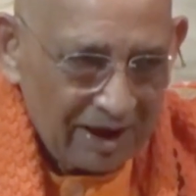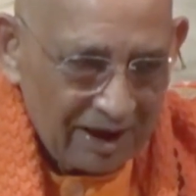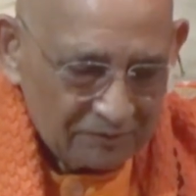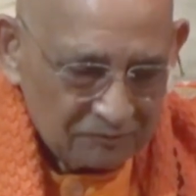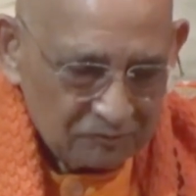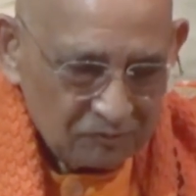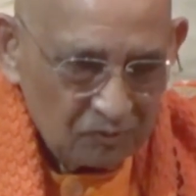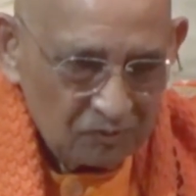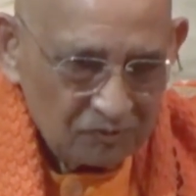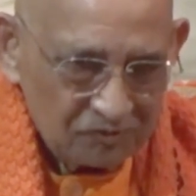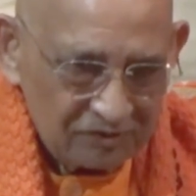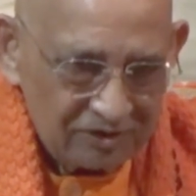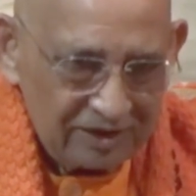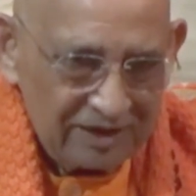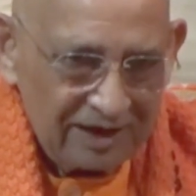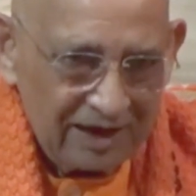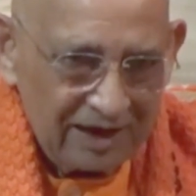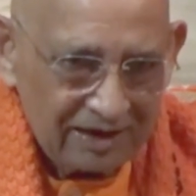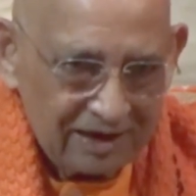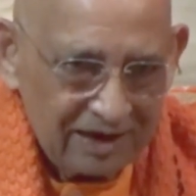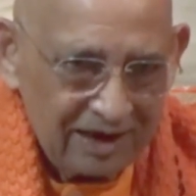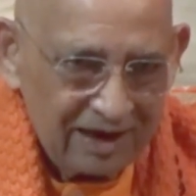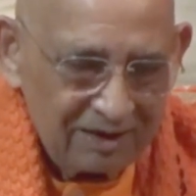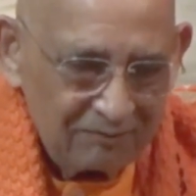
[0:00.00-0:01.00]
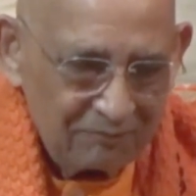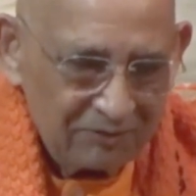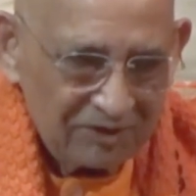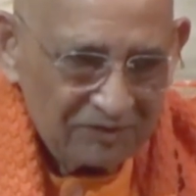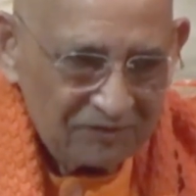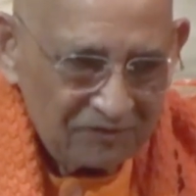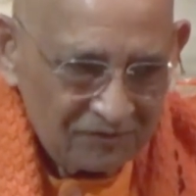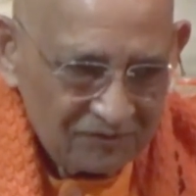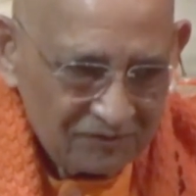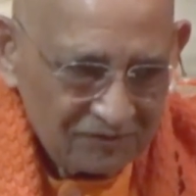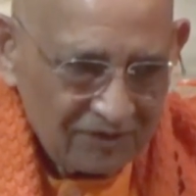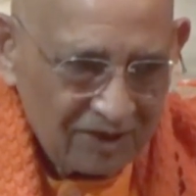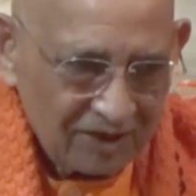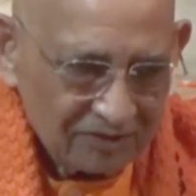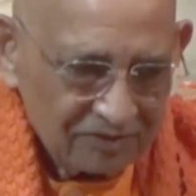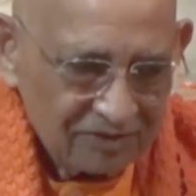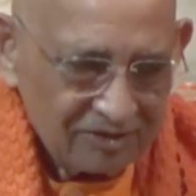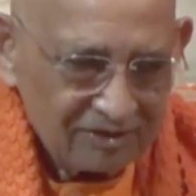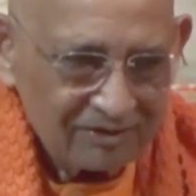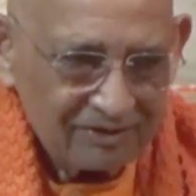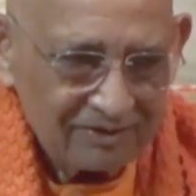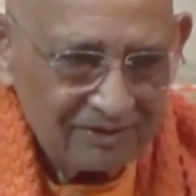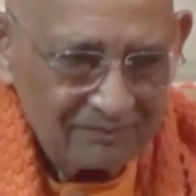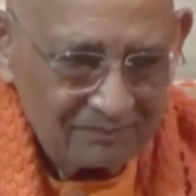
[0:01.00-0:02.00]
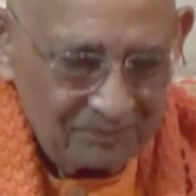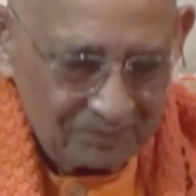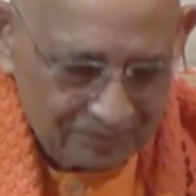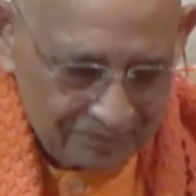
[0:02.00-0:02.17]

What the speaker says: Associating with Sat,